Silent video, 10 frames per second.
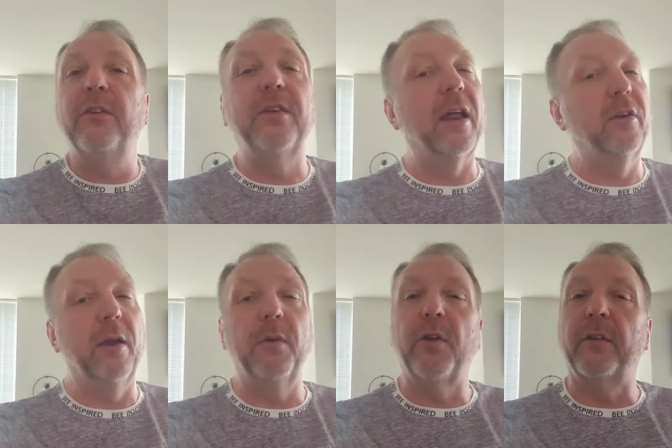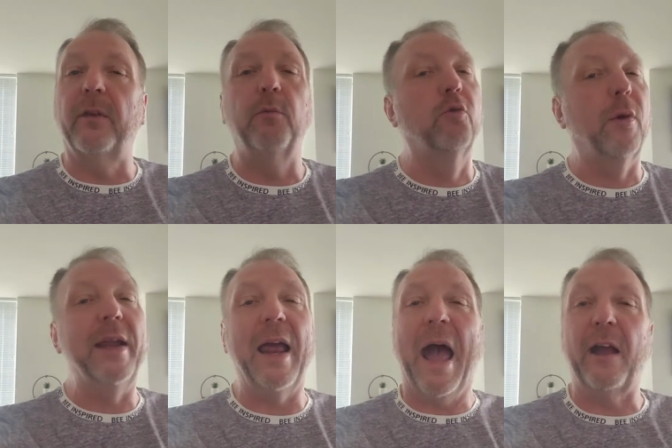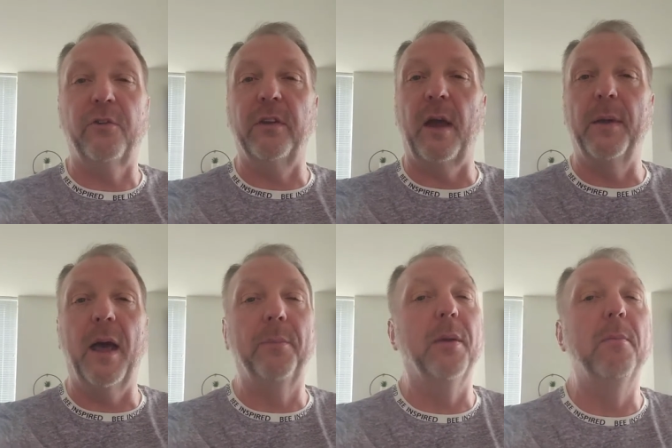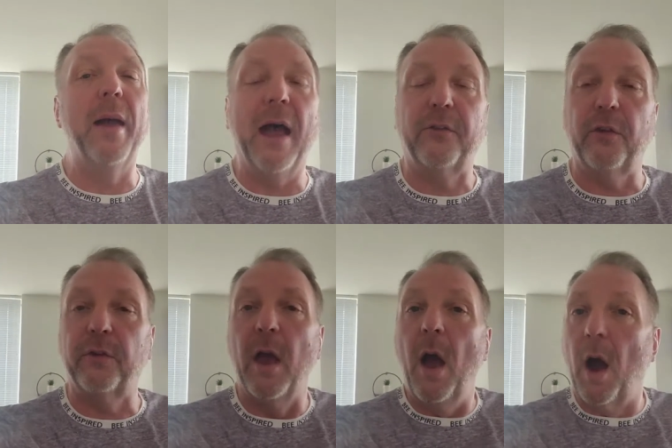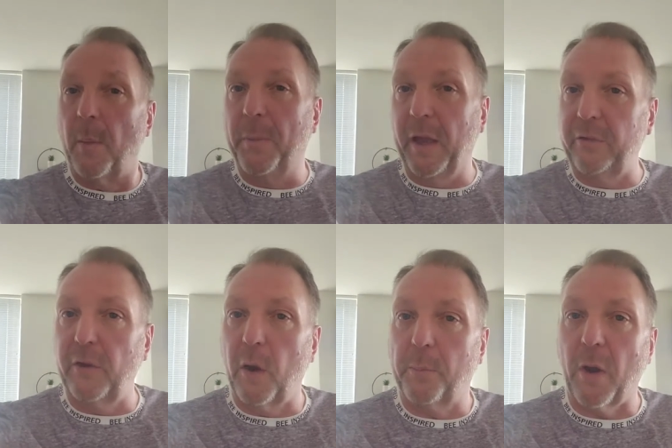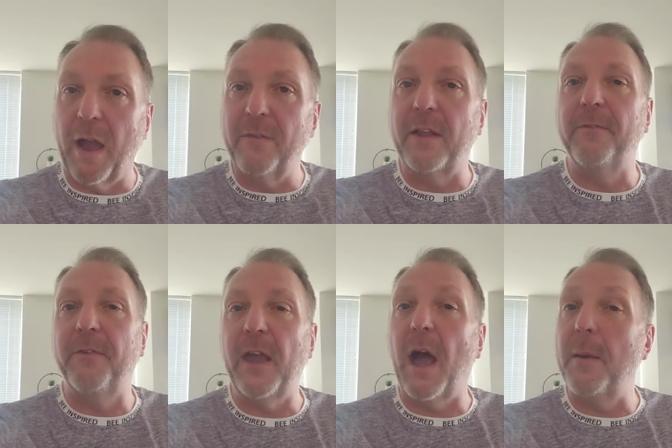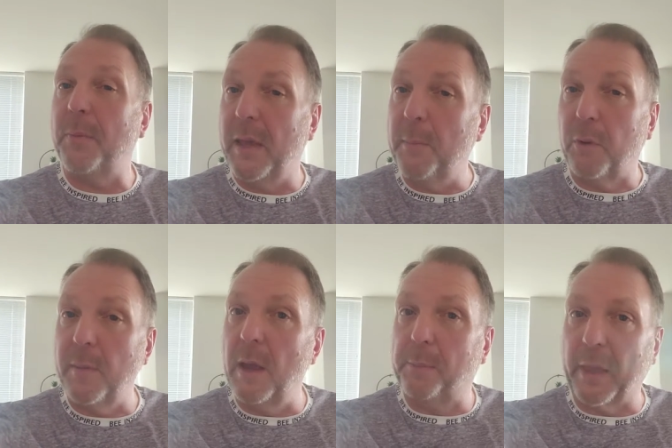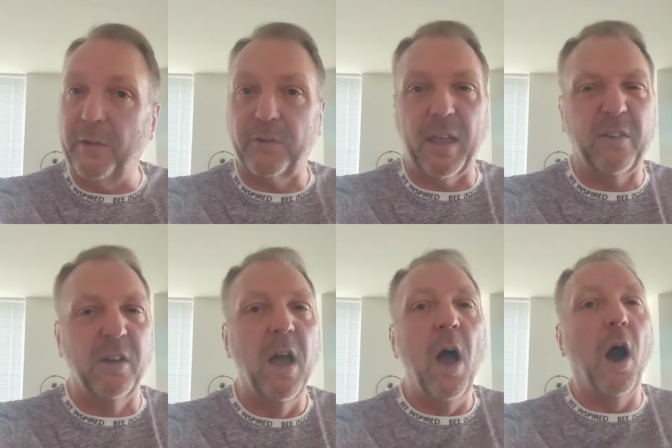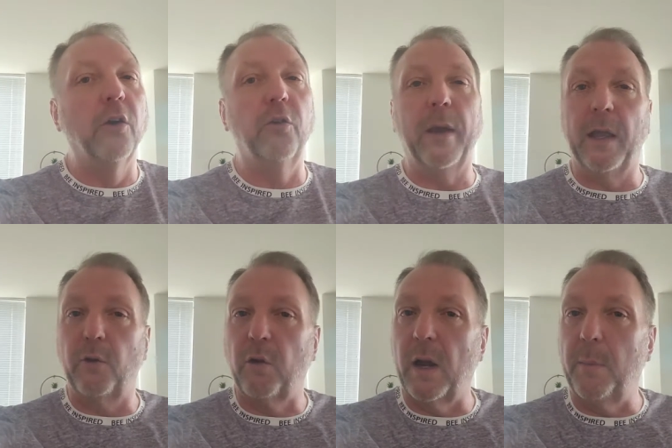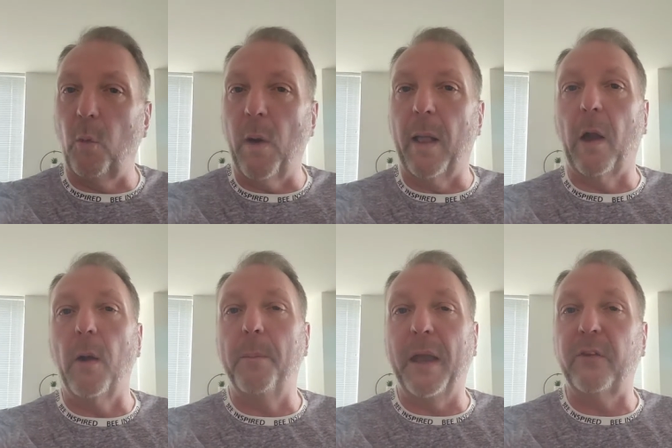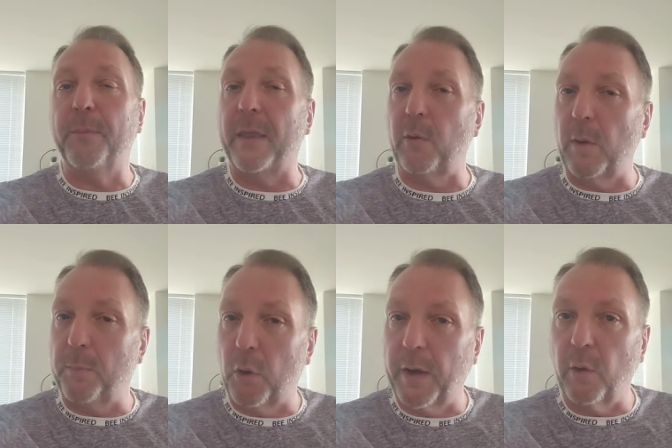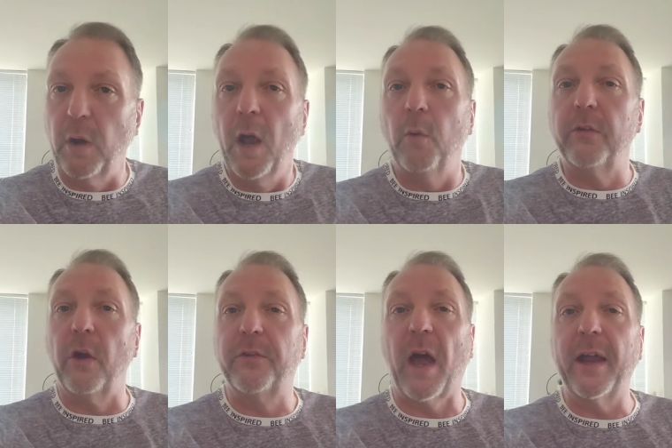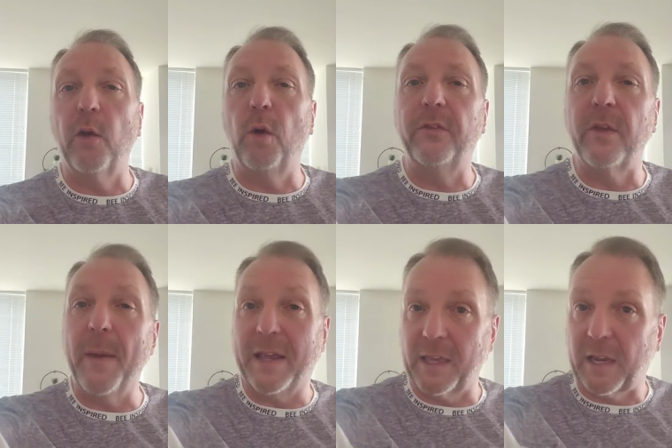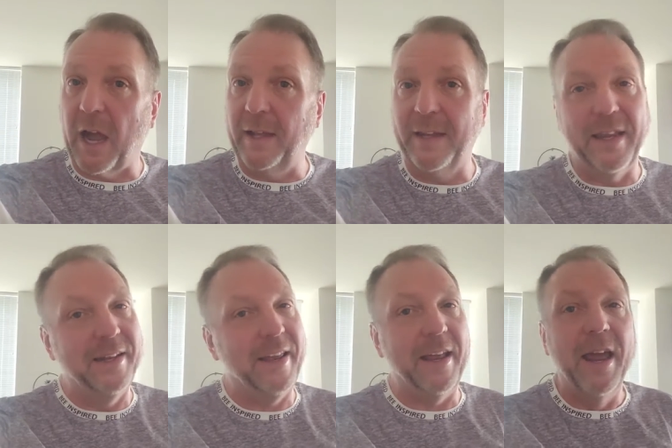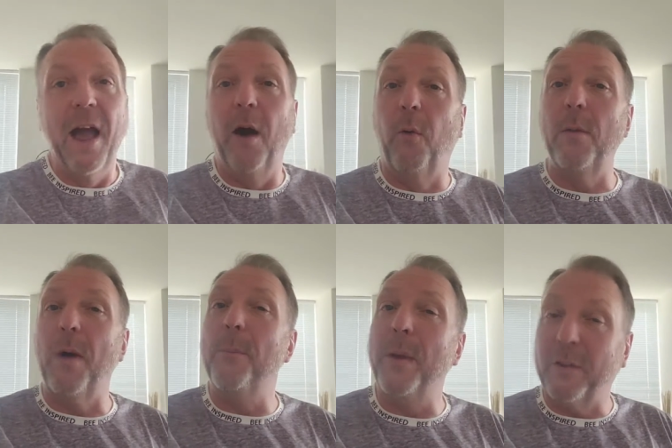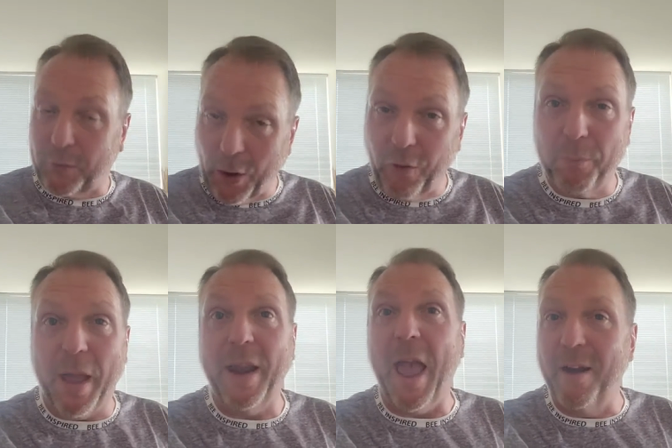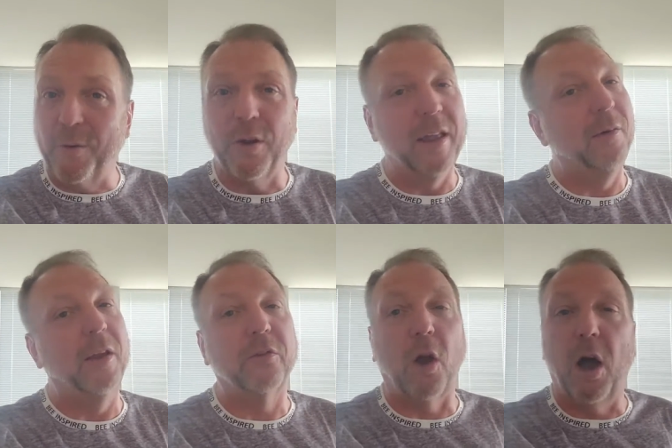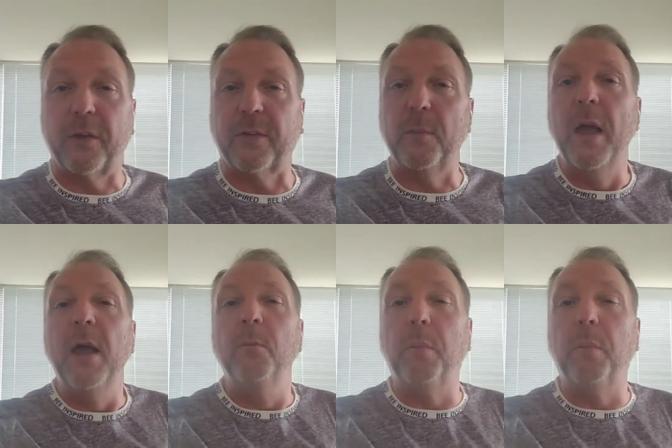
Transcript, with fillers: Saturday, we've got some great action coming up. The Masters, our picks in our private VIP premium play selection are doing incredible well. Our biggest bet that we put out was on Tiger Woods to make the cut, and he did. I won my biggest golf bet ever. It is awesome.